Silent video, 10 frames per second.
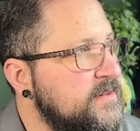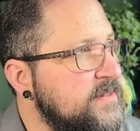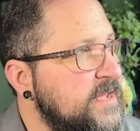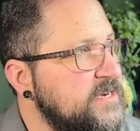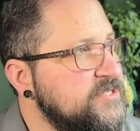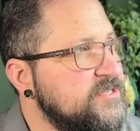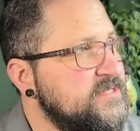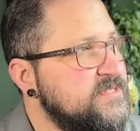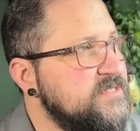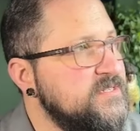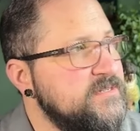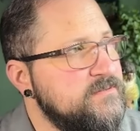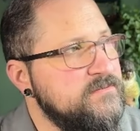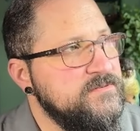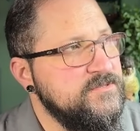Now, as you can see,
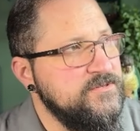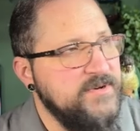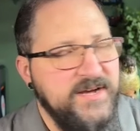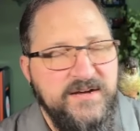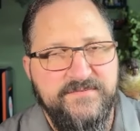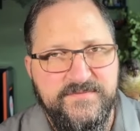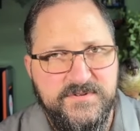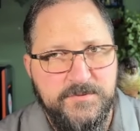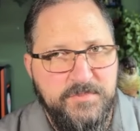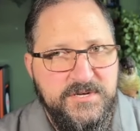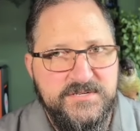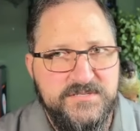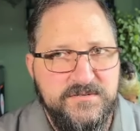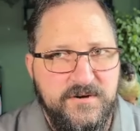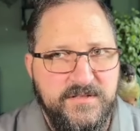you have your
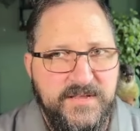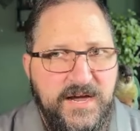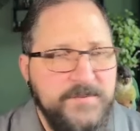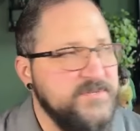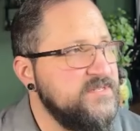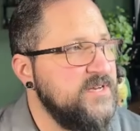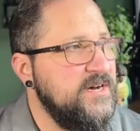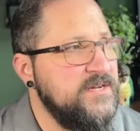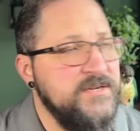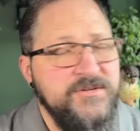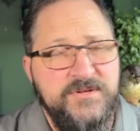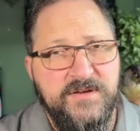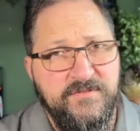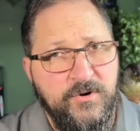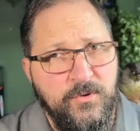plugs. On the opposite side, you
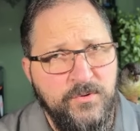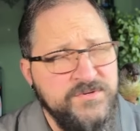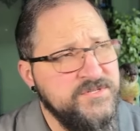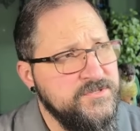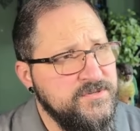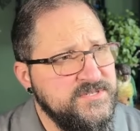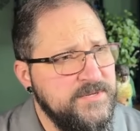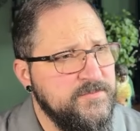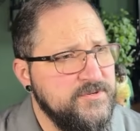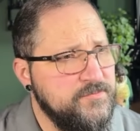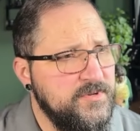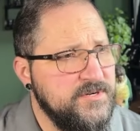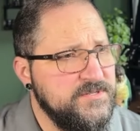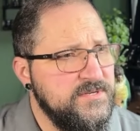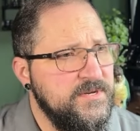have the holes to accept those plugs.